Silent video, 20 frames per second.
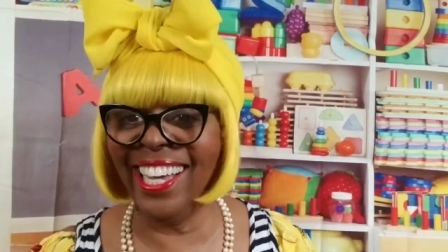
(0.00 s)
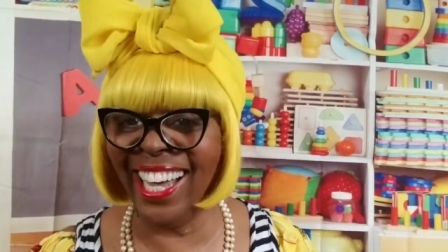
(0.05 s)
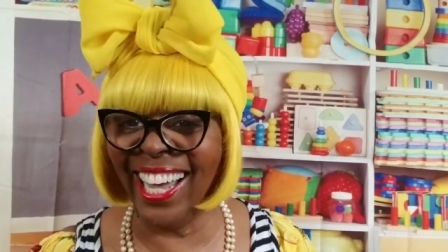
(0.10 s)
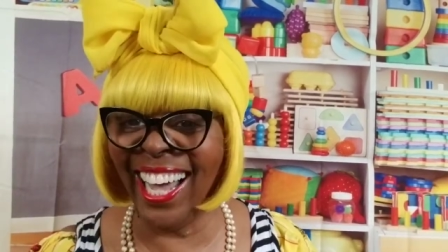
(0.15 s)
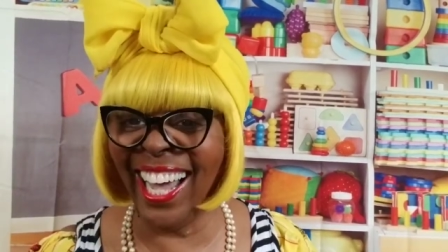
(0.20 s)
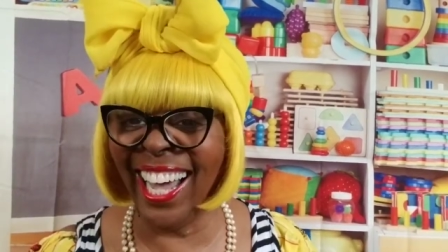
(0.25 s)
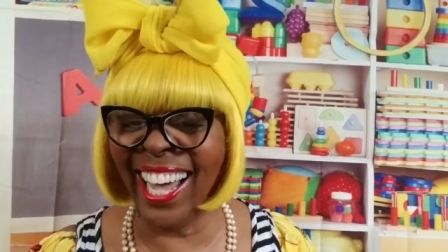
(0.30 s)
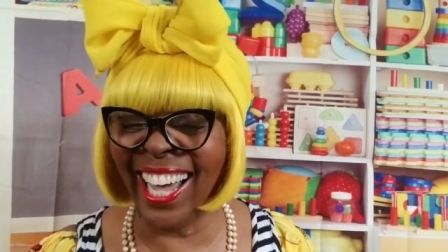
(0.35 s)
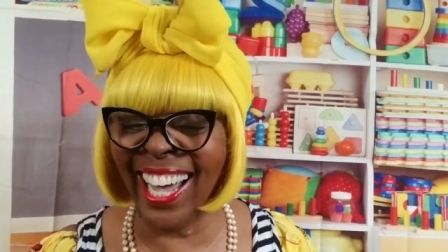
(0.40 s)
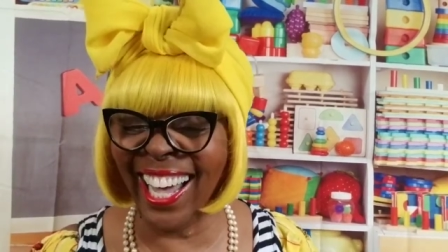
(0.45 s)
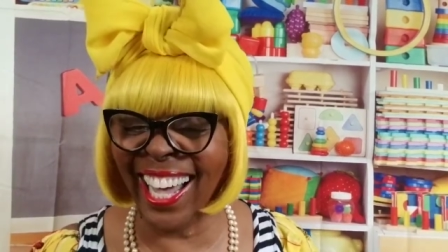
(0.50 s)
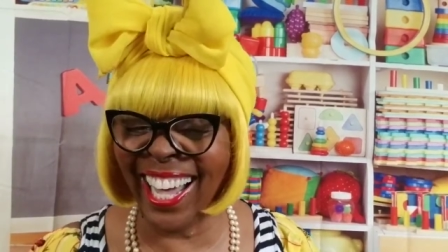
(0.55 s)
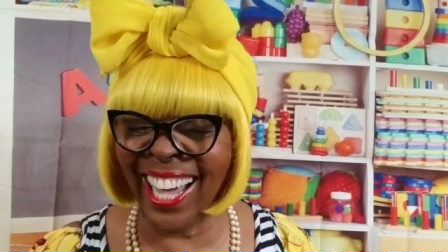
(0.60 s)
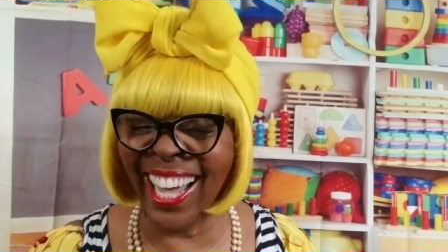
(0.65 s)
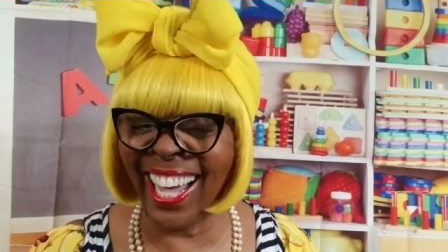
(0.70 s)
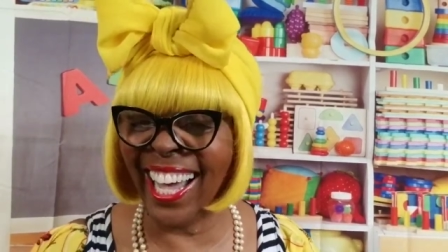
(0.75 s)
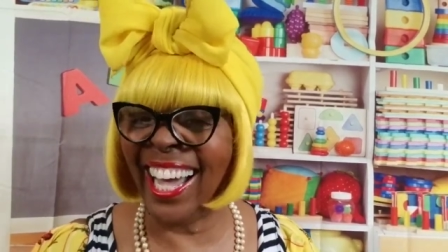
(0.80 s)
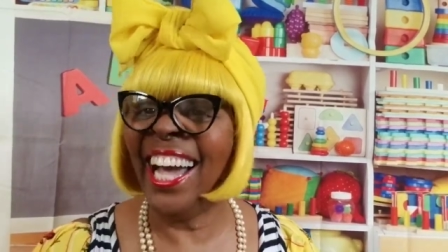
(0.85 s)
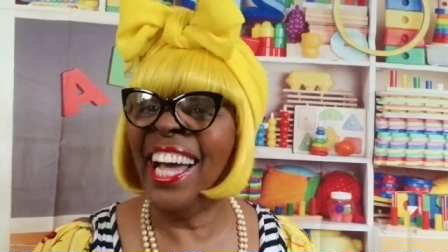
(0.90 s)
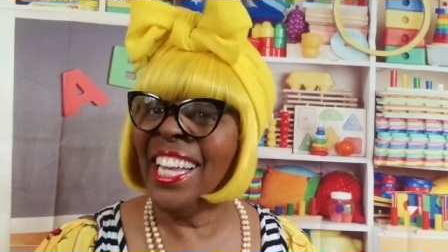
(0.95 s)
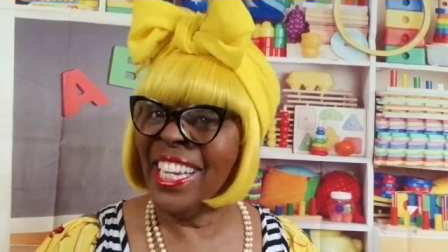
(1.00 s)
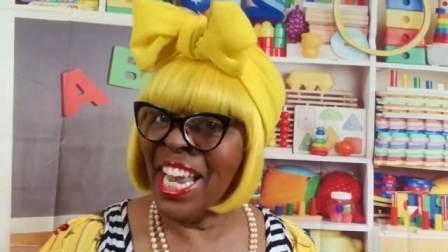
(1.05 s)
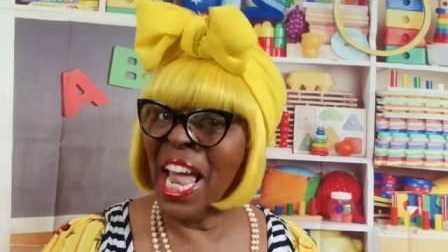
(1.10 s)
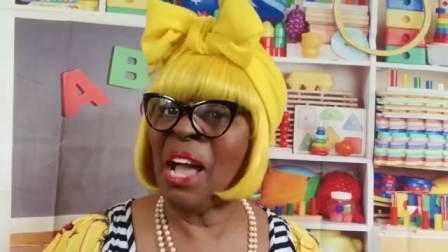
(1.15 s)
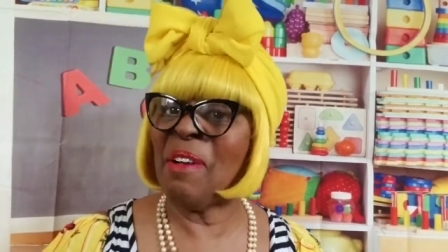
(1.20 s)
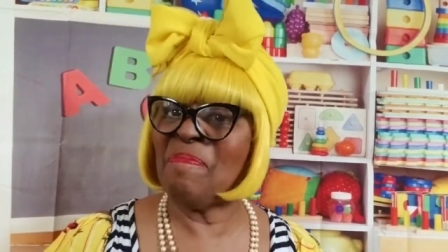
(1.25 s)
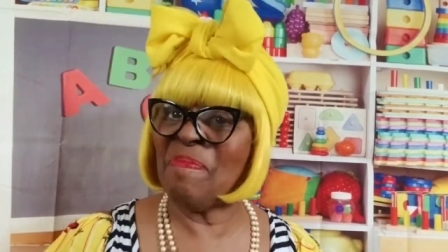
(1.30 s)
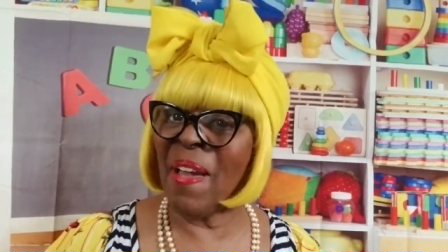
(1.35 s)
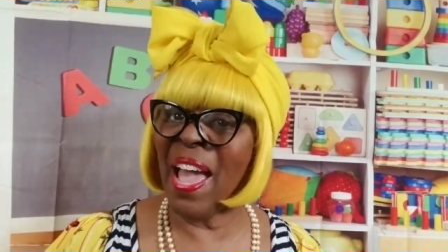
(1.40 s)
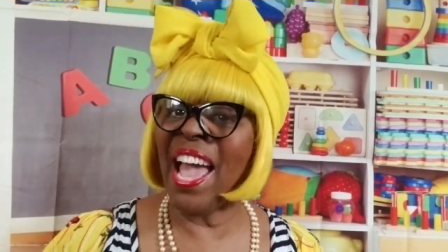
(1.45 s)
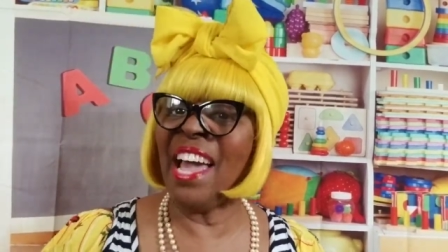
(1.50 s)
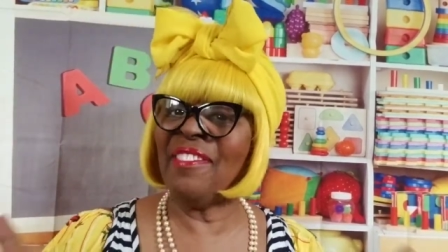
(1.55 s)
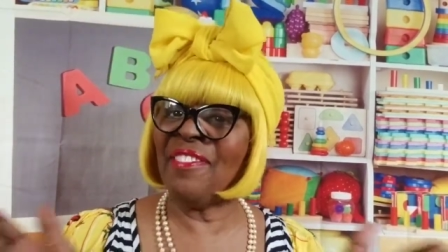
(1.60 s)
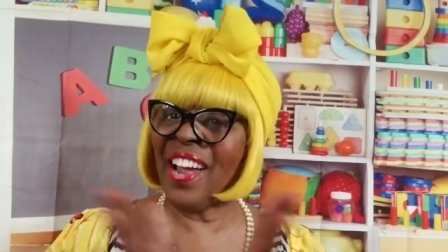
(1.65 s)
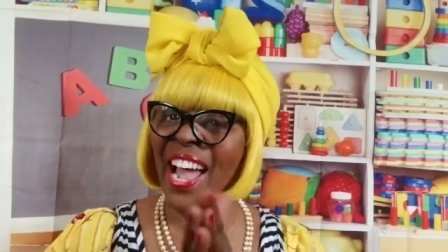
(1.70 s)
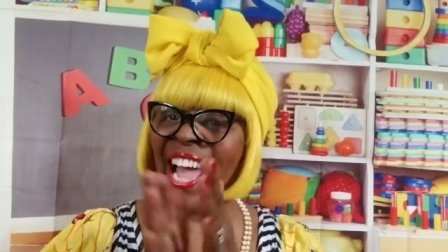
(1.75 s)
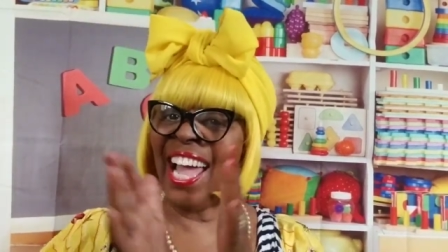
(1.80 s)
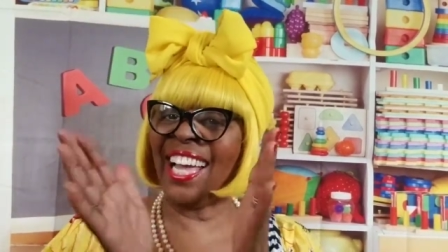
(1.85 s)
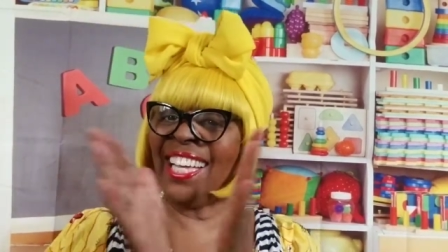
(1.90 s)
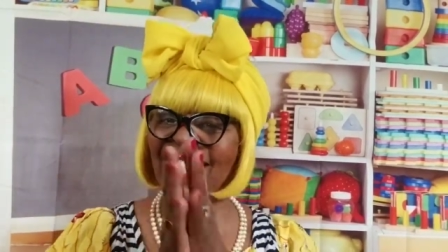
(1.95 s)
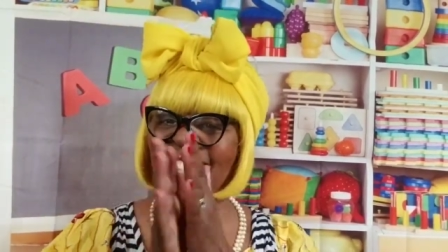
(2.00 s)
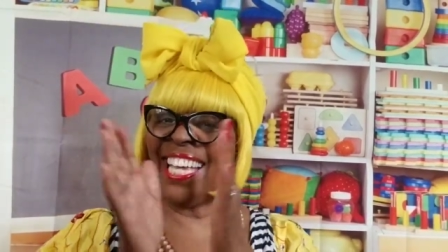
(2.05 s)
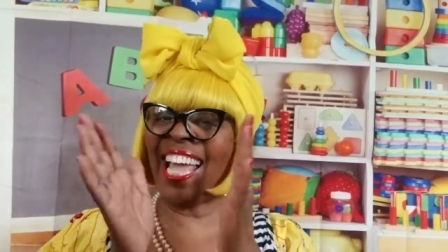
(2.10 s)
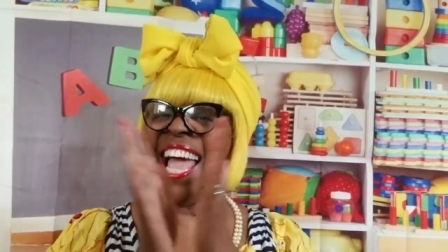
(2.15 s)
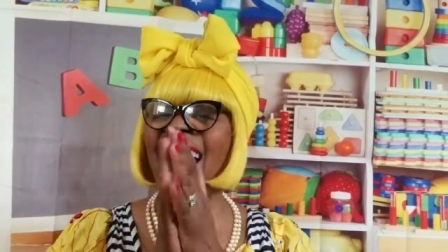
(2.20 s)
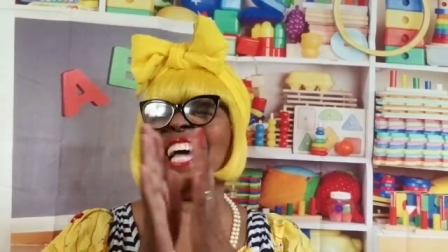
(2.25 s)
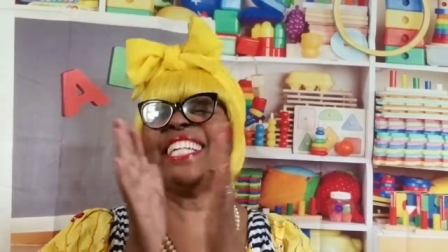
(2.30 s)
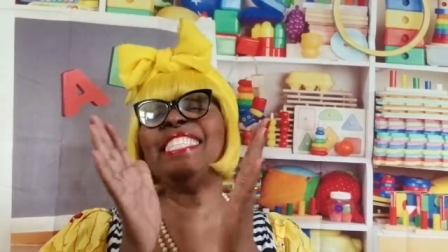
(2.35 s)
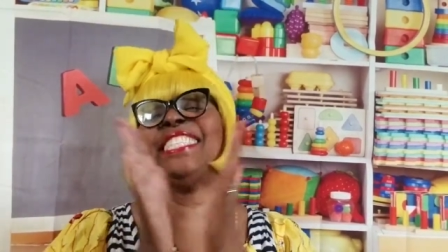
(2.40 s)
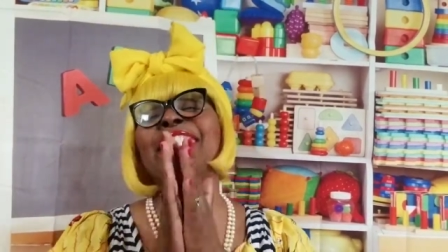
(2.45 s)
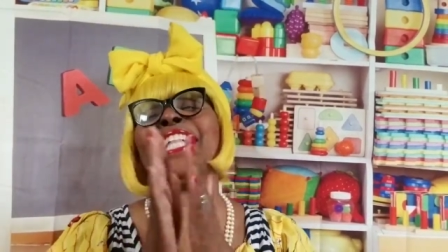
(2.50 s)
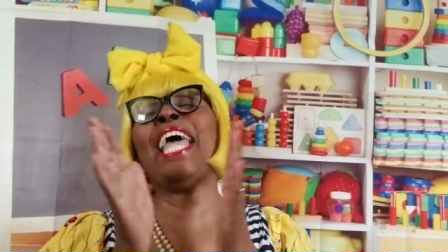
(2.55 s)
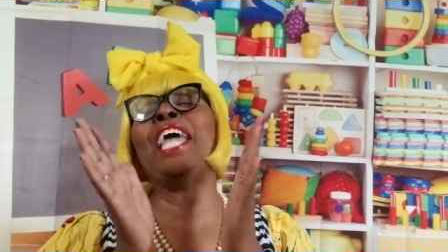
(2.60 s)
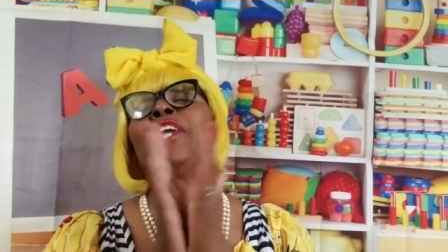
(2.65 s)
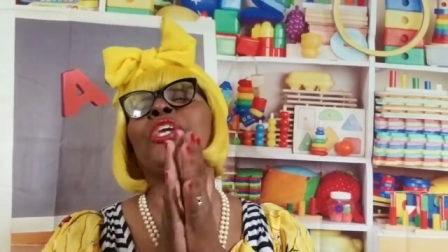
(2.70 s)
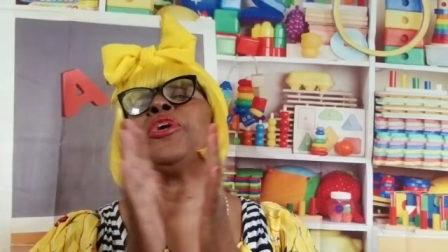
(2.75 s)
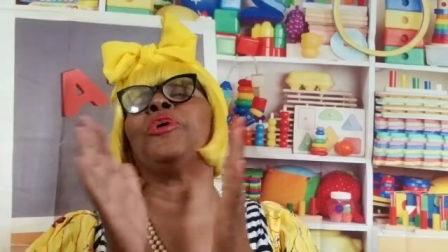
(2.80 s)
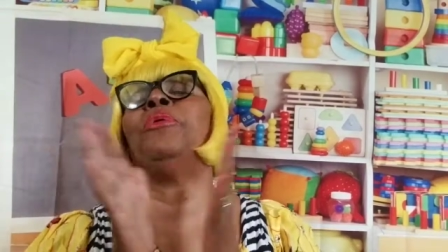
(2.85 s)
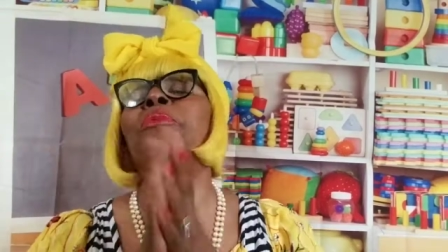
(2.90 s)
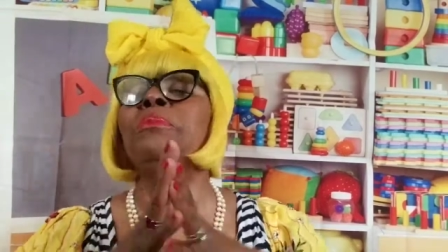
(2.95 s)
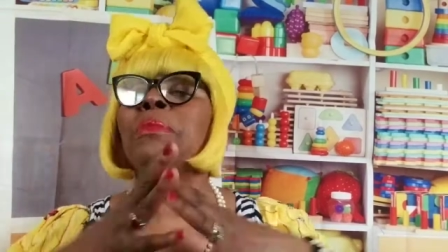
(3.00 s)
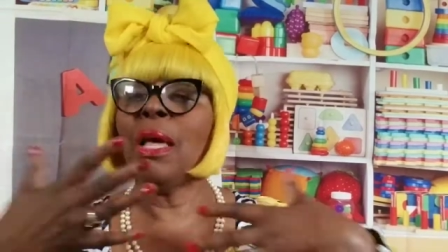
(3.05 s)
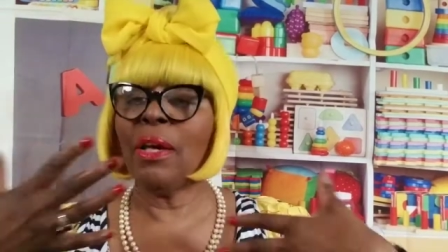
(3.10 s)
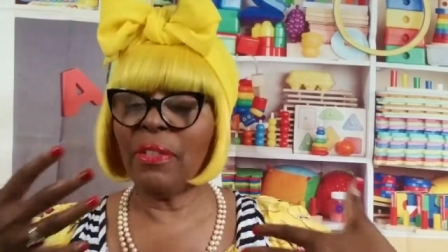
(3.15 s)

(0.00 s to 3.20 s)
Ah, not bad, right? Yes, thank you.